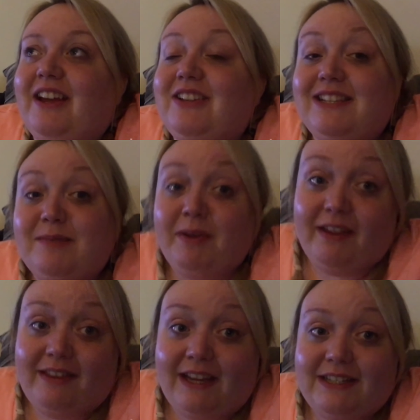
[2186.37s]
because it's a
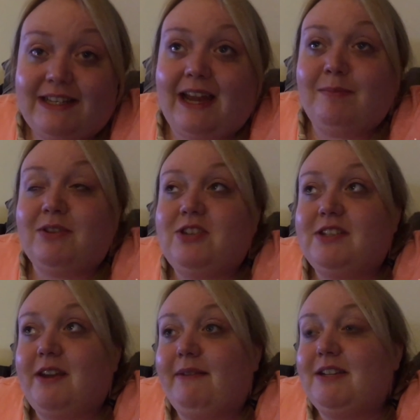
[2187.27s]
birthday today, but
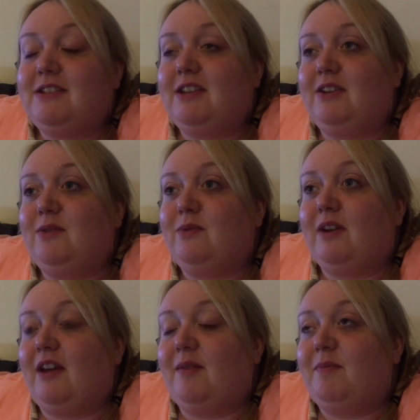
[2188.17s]
she's going to
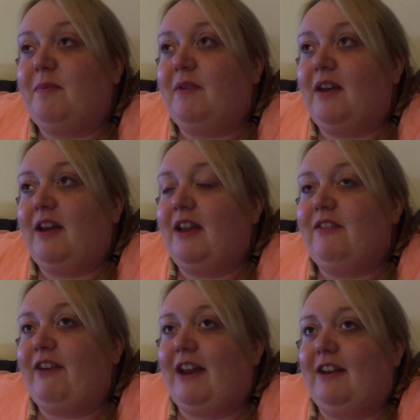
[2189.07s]
an
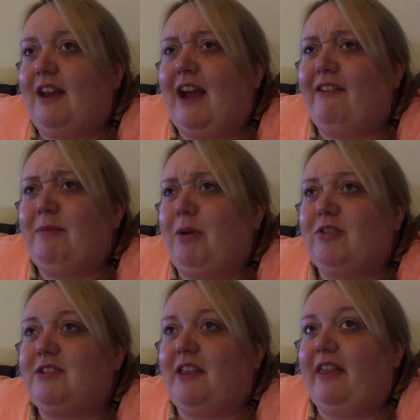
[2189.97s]
event, a Harry
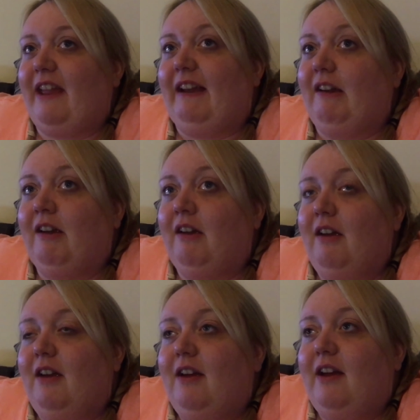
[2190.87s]
Potter thing,
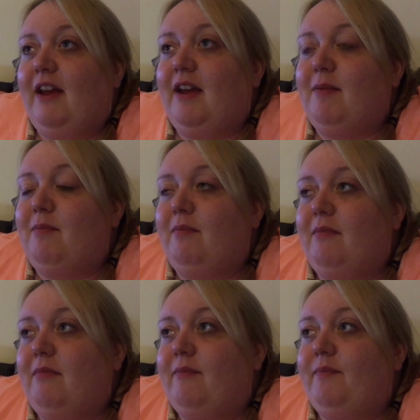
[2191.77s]

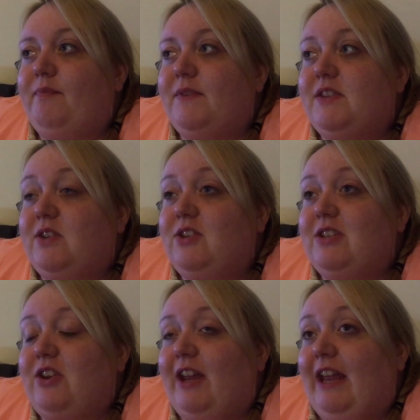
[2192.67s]
so she's
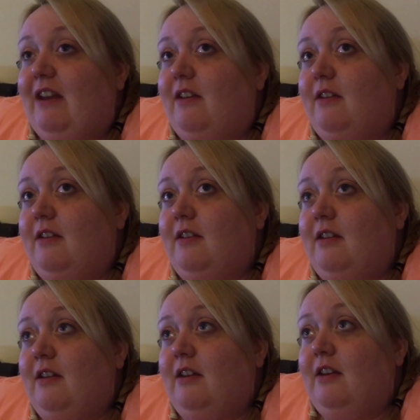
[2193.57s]
not in.
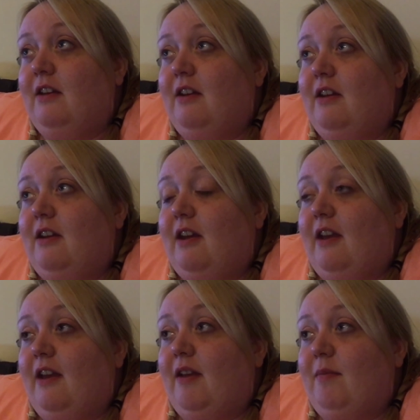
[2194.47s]

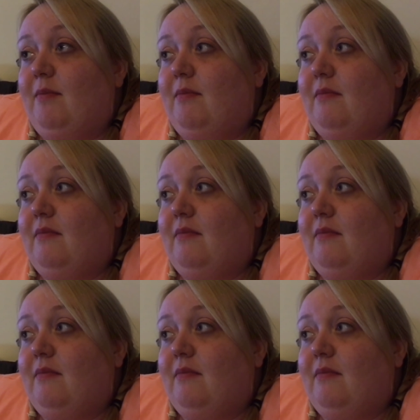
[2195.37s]
And